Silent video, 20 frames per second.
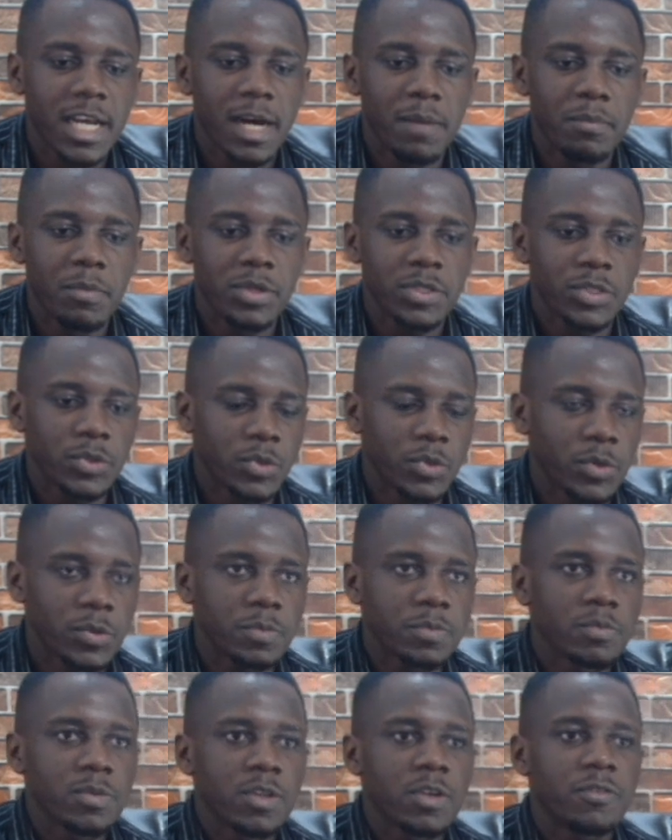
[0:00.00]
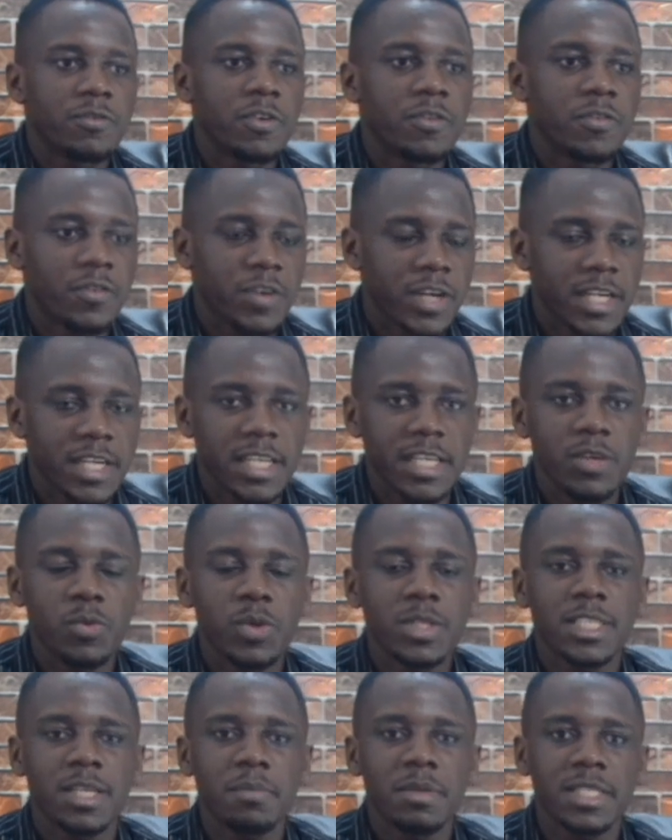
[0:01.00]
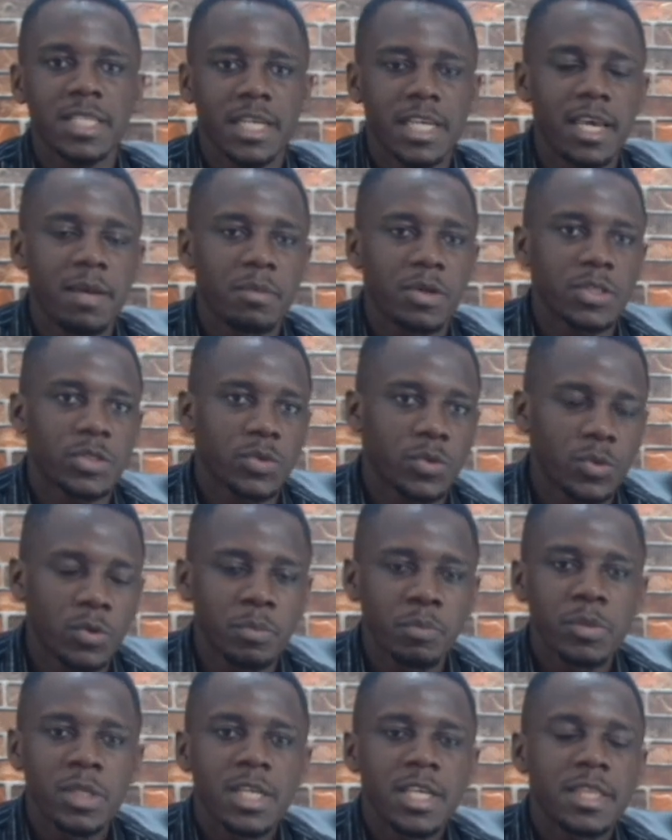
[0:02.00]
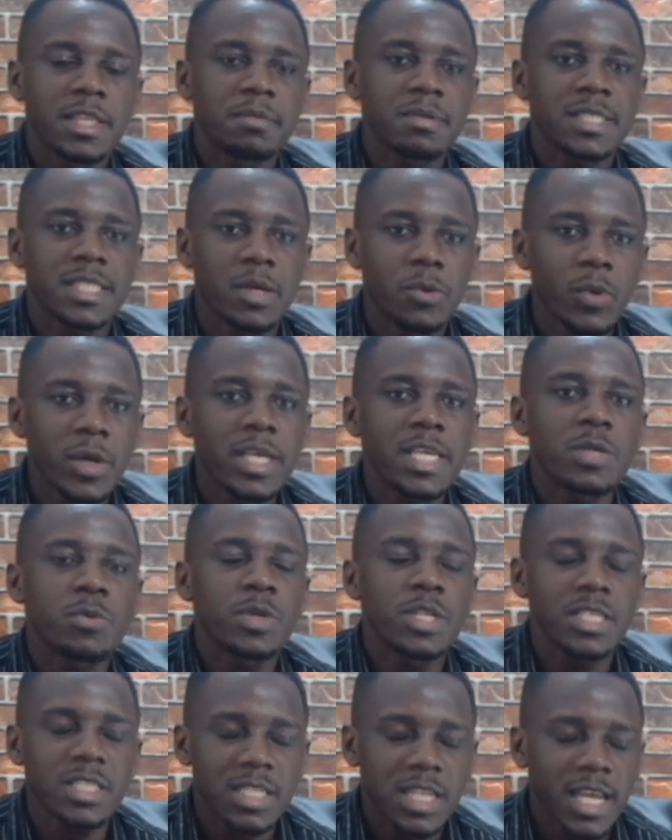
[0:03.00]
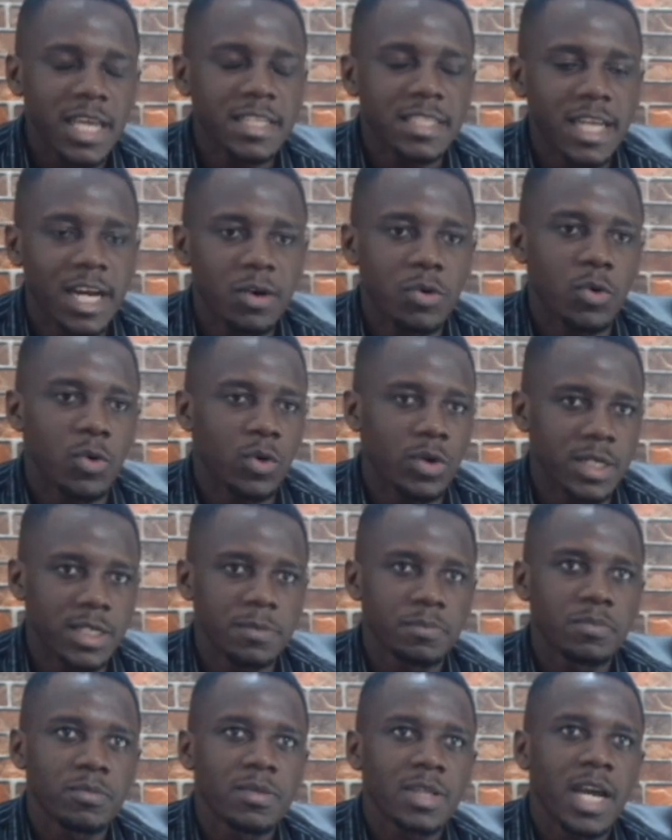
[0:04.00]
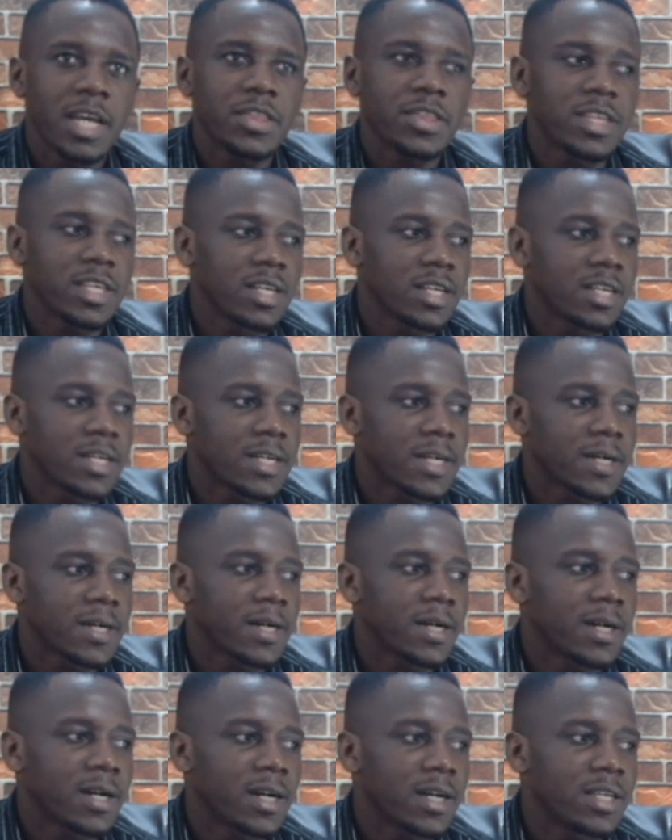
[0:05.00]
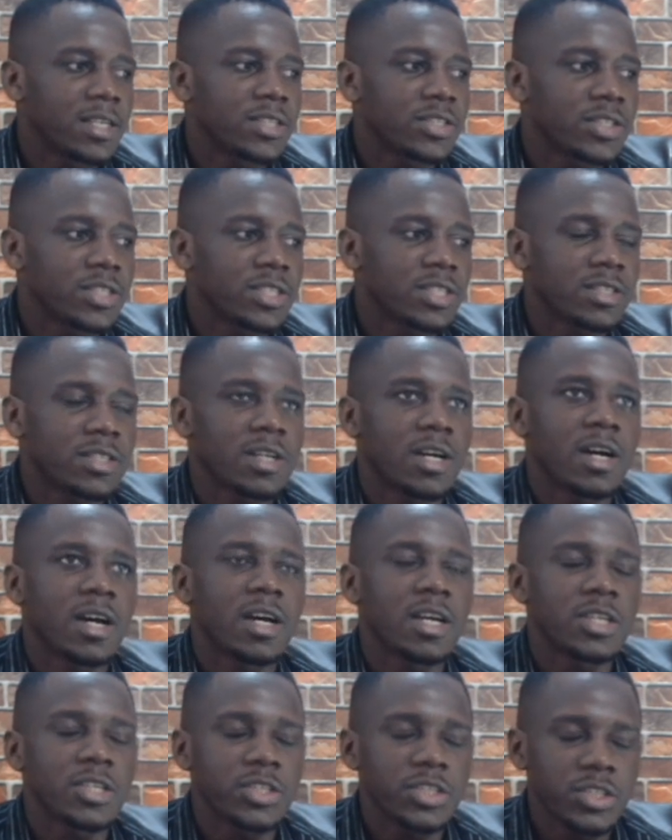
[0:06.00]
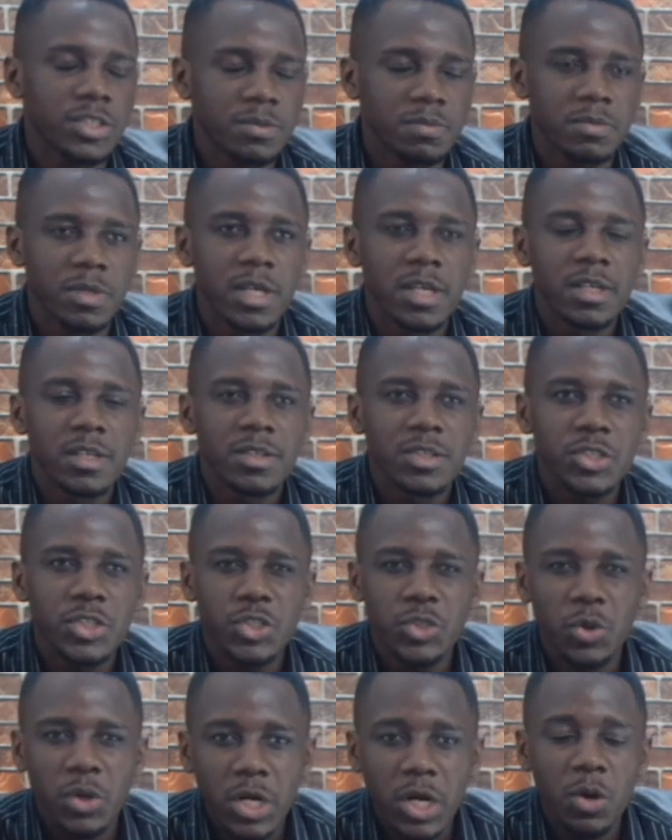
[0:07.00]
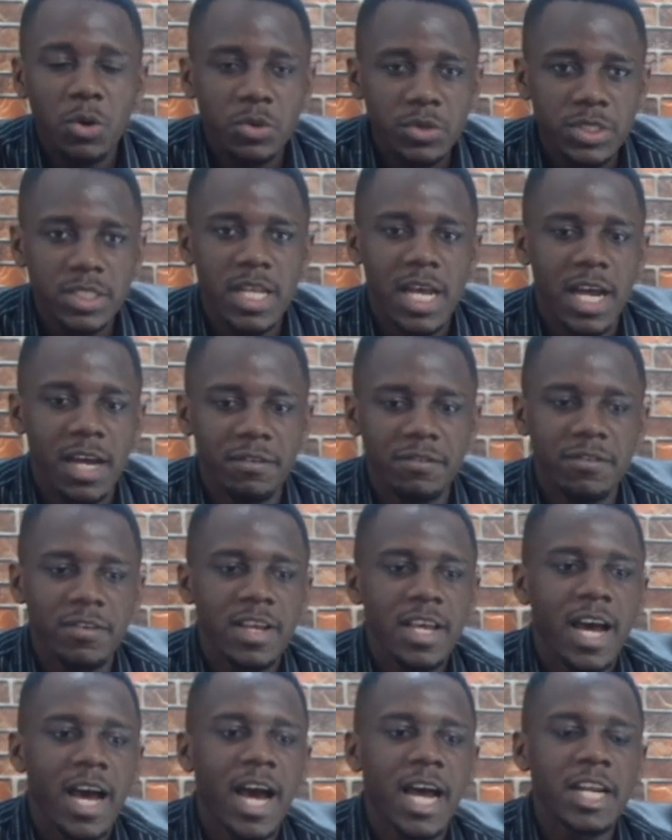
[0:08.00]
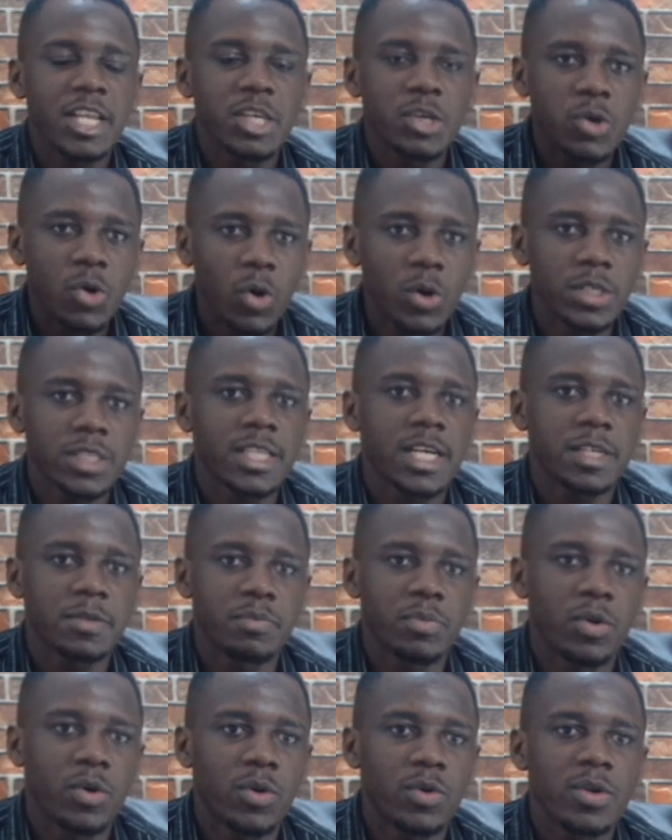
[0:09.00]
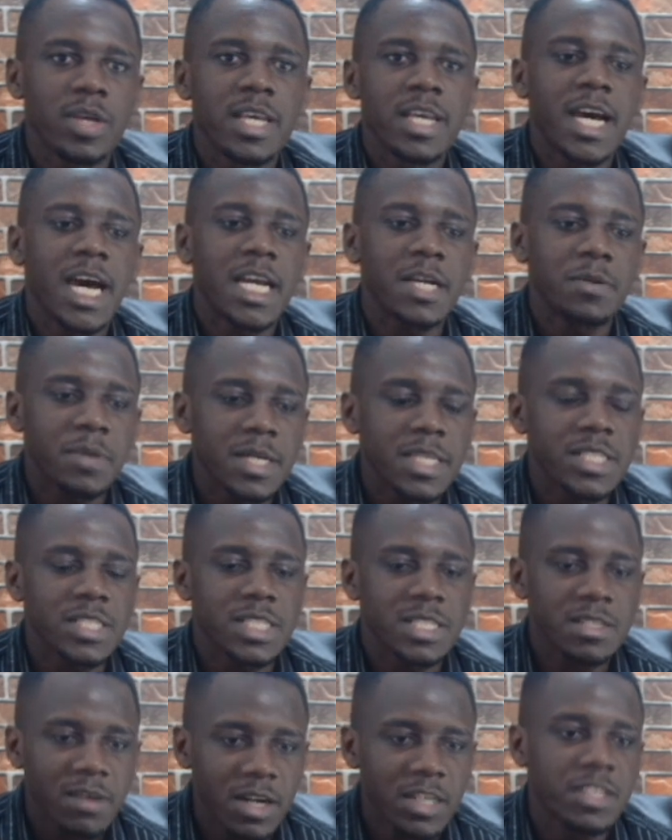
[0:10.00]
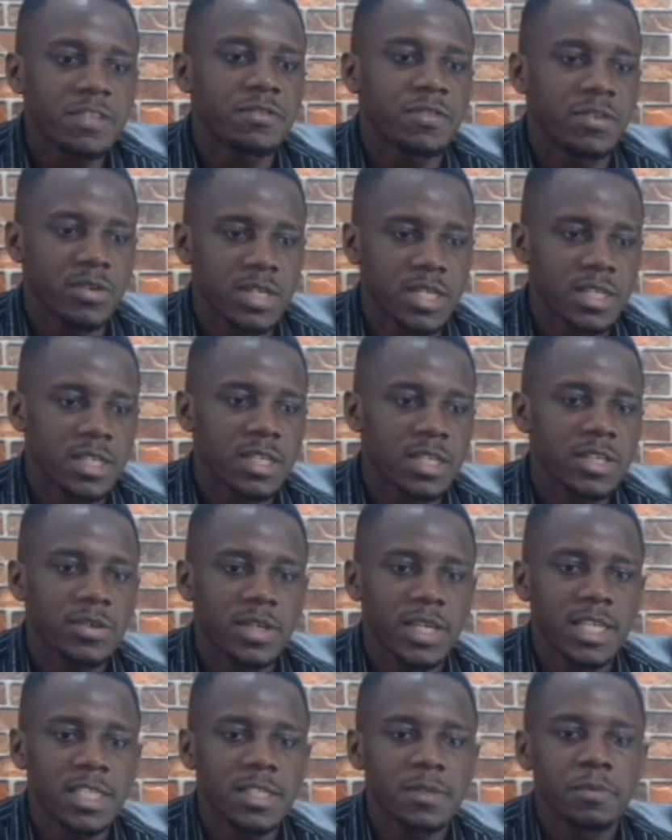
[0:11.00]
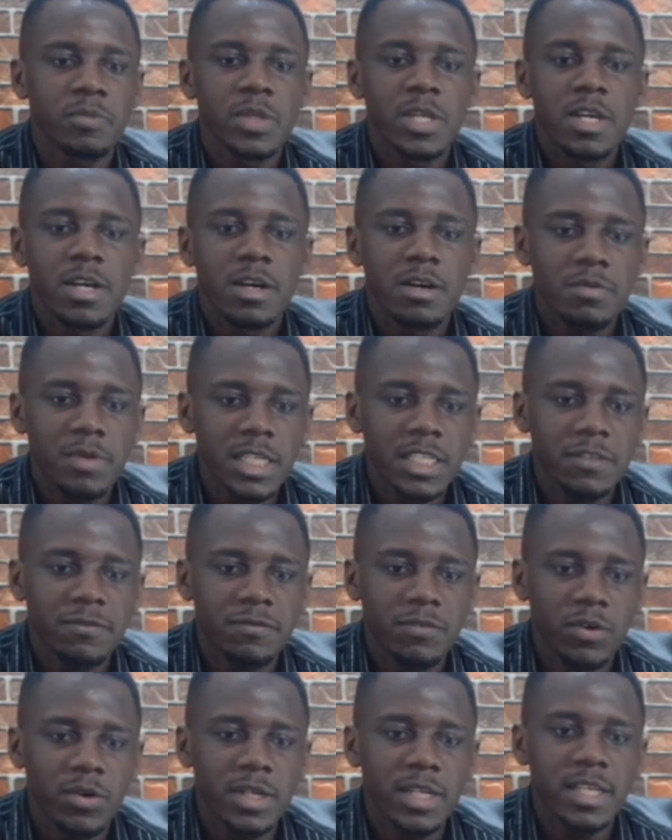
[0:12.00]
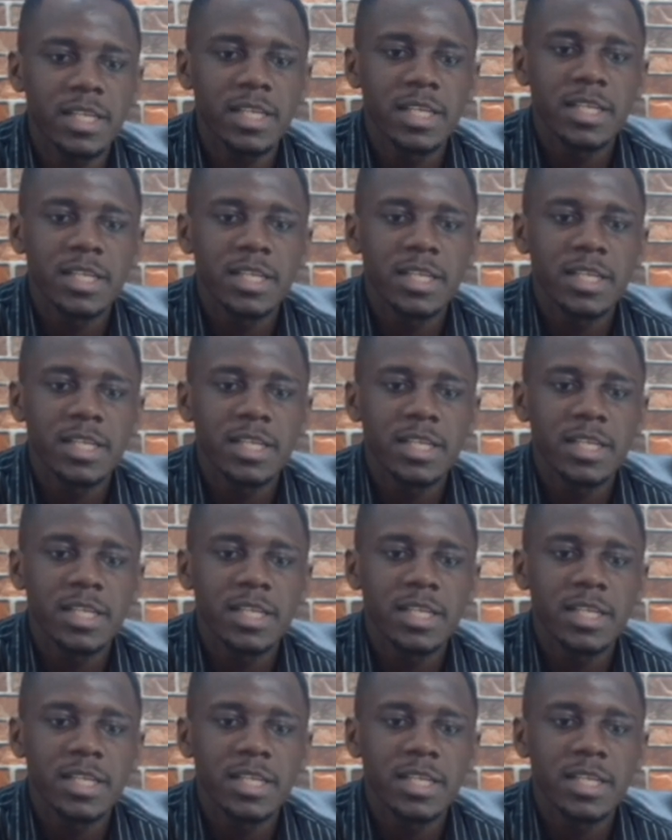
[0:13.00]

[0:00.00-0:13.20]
come on through for Freddy. When Sabitza came on through, there is the way he really slide tackled, I think, Sean Longstaff, and he got that ball and released Rashford. You get? Rashford